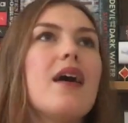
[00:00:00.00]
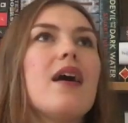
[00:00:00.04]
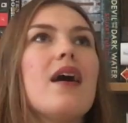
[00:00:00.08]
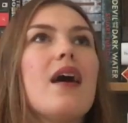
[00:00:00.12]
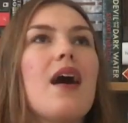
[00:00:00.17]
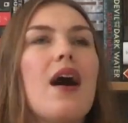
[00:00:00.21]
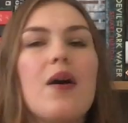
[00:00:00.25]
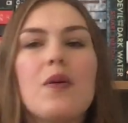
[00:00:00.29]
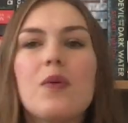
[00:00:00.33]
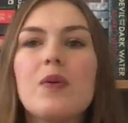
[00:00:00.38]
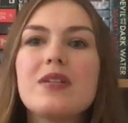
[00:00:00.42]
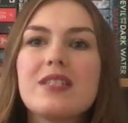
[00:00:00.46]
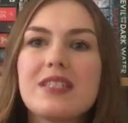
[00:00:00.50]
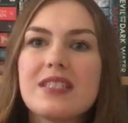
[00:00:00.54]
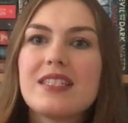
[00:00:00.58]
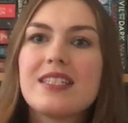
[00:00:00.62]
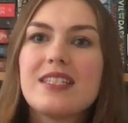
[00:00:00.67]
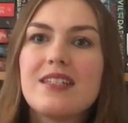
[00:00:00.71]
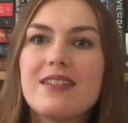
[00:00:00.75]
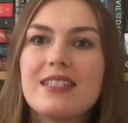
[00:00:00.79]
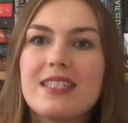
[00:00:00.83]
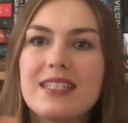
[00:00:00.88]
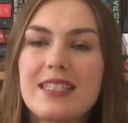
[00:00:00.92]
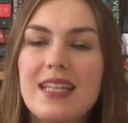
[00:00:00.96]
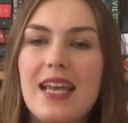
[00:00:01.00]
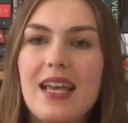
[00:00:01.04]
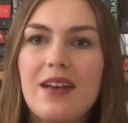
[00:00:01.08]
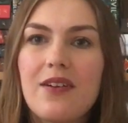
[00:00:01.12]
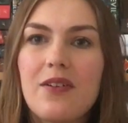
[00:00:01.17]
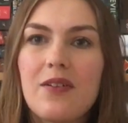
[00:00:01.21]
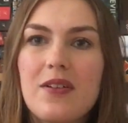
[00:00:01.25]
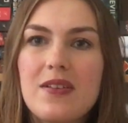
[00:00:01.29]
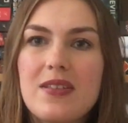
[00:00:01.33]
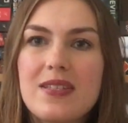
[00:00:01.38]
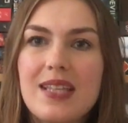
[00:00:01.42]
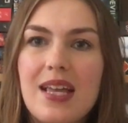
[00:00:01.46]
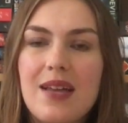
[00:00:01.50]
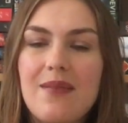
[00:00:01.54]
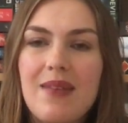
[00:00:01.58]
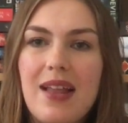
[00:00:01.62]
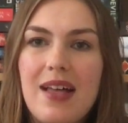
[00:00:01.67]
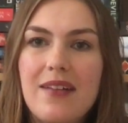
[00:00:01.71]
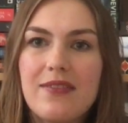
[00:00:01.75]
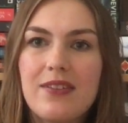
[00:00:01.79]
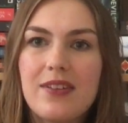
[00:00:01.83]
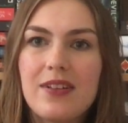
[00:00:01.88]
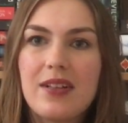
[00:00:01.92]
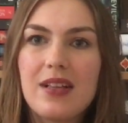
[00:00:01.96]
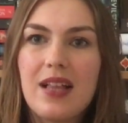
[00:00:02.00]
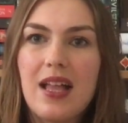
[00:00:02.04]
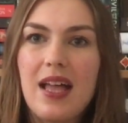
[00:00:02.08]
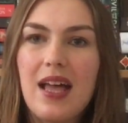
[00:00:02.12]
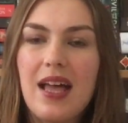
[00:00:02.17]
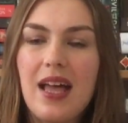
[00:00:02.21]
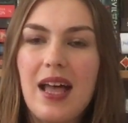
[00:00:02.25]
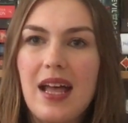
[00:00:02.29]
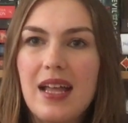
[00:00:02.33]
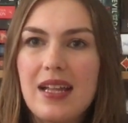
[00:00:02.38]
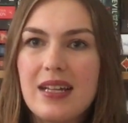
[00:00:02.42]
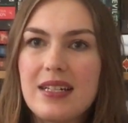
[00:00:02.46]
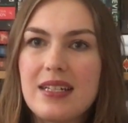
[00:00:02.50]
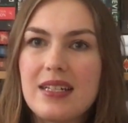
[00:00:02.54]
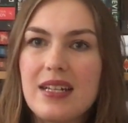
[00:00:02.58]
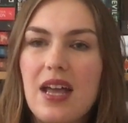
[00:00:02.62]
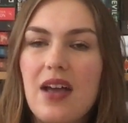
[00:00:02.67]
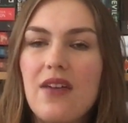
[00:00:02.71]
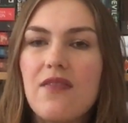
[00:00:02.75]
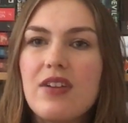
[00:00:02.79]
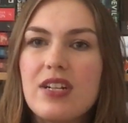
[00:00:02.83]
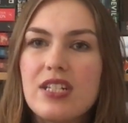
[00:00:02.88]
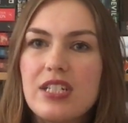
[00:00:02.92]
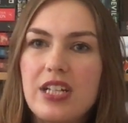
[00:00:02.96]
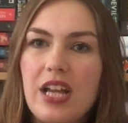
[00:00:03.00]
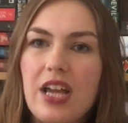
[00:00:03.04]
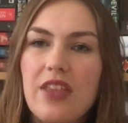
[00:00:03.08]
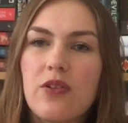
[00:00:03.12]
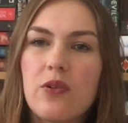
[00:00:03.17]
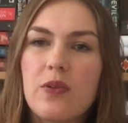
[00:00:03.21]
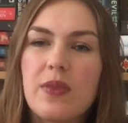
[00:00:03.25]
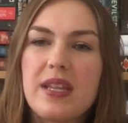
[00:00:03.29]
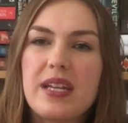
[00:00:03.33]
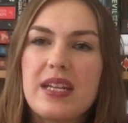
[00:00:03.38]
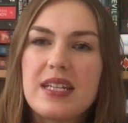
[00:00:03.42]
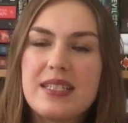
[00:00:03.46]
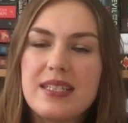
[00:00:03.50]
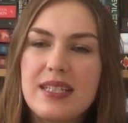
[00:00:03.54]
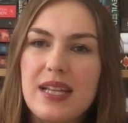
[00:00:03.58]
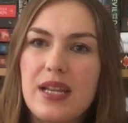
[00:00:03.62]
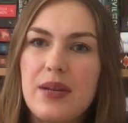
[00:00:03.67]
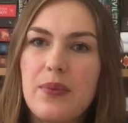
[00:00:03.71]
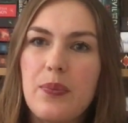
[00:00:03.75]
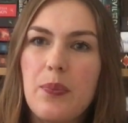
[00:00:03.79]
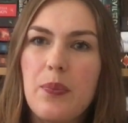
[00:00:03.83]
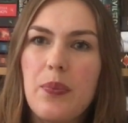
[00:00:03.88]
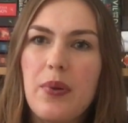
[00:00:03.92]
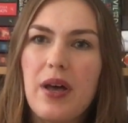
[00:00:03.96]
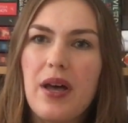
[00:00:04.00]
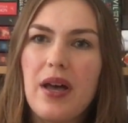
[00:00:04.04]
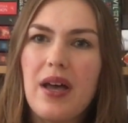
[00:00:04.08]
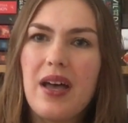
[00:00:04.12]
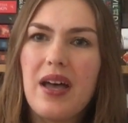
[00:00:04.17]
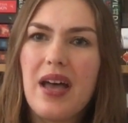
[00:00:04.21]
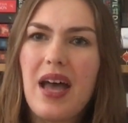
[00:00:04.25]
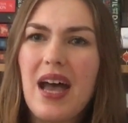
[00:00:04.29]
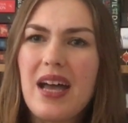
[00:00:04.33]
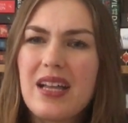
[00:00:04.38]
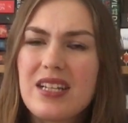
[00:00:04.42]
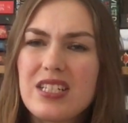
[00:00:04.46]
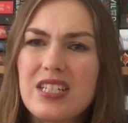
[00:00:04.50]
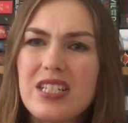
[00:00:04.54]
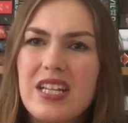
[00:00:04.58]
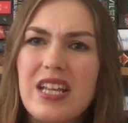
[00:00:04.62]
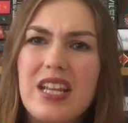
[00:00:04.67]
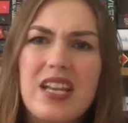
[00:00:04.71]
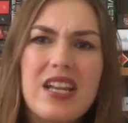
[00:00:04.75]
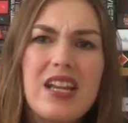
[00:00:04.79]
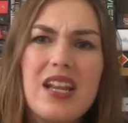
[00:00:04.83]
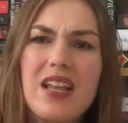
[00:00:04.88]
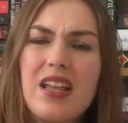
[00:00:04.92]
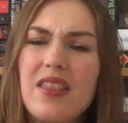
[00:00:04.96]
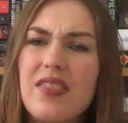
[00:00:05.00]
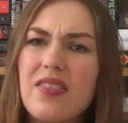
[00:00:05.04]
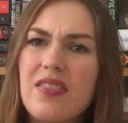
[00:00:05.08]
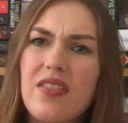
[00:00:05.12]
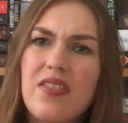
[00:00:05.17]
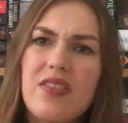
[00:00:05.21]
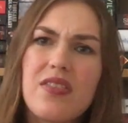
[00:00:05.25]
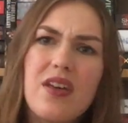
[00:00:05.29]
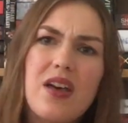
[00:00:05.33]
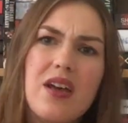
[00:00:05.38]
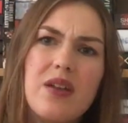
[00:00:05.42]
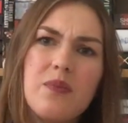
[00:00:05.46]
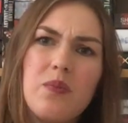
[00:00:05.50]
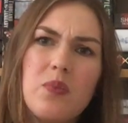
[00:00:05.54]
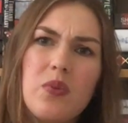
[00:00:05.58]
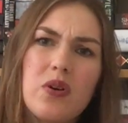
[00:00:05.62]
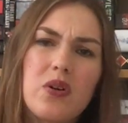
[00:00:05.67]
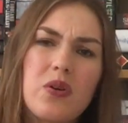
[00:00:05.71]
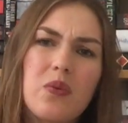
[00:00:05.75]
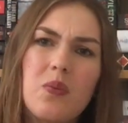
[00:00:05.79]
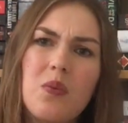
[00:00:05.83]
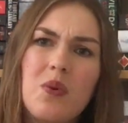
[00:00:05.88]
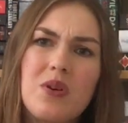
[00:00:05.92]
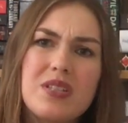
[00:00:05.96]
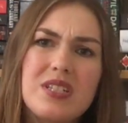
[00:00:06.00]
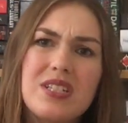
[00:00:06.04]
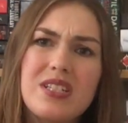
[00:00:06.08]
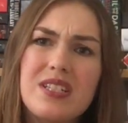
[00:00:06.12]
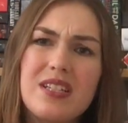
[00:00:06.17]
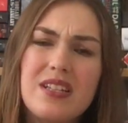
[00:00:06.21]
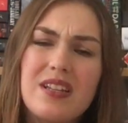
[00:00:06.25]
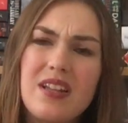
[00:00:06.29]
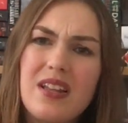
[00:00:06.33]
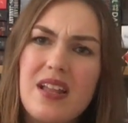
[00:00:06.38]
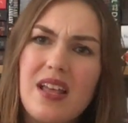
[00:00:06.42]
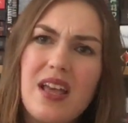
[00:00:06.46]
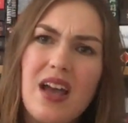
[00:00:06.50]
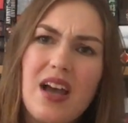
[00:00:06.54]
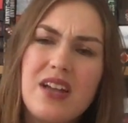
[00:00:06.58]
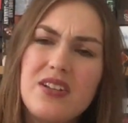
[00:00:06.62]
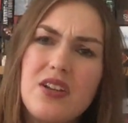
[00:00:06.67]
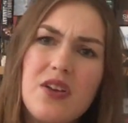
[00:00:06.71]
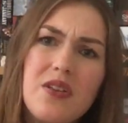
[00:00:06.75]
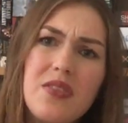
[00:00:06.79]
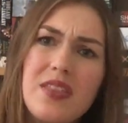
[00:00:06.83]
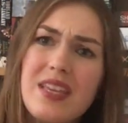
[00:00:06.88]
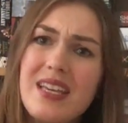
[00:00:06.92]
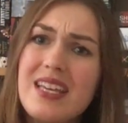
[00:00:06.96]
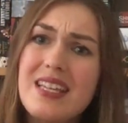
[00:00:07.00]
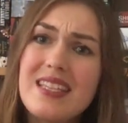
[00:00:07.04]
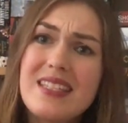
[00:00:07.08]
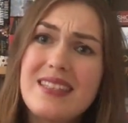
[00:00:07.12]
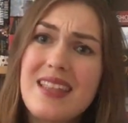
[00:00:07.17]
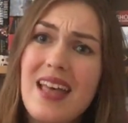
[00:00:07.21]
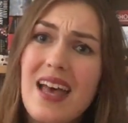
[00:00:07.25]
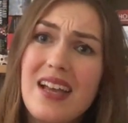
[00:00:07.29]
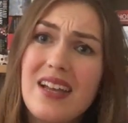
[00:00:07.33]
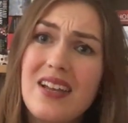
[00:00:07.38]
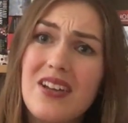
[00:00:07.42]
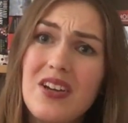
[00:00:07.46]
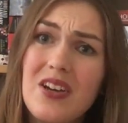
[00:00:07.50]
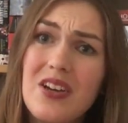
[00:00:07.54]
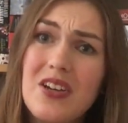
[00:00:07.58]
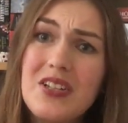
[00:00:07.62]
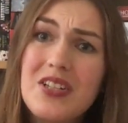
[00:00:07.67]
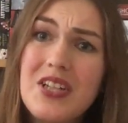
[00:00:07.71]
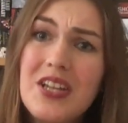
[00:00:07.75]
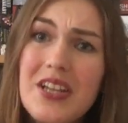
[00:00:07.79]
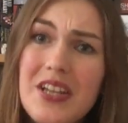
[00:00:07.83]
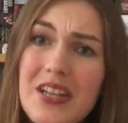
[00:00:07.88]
I wanted the series to stay all at the same level, and originally I thought that it did, but actually the third book wasn't, I don't think it's that good.